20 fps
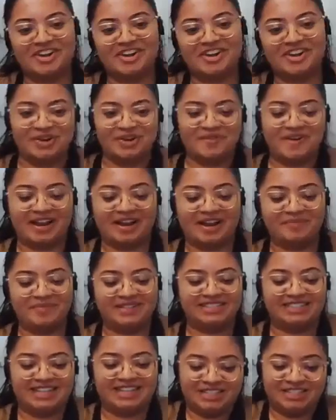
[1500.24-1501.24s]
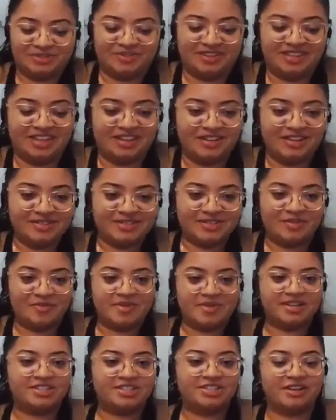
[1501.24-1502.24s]
like a good recommendation. Well, thank you so
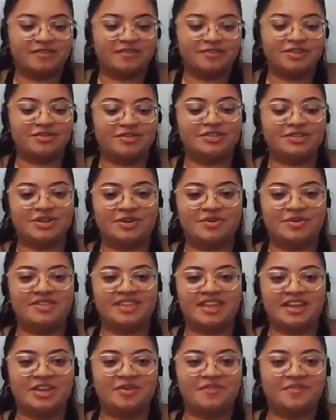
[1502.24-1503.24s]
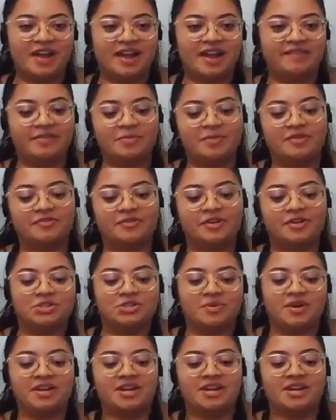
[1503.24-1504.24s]
much, Chef Jojo, and thank you for everyone for
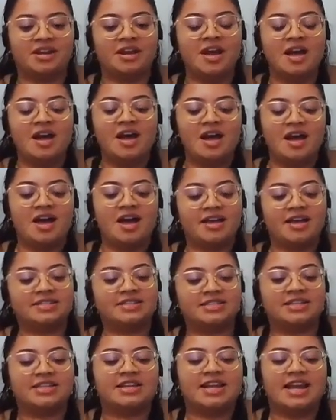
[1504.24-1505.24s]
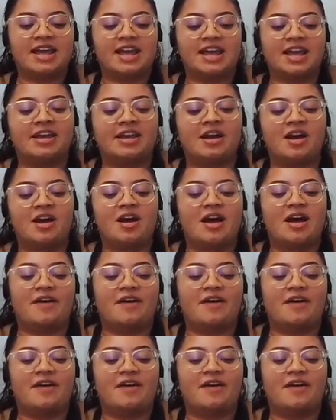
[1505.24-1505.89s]
joining us today